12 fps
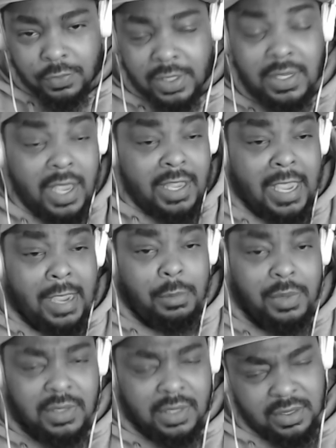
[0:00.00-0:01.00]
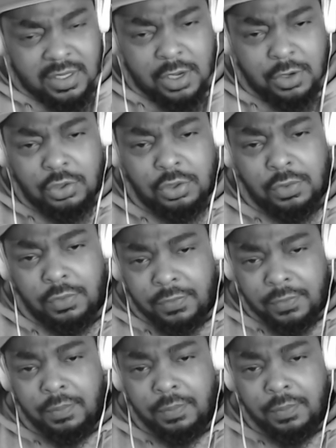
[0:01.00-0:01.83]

That's how he came to me. He said, tell the truth.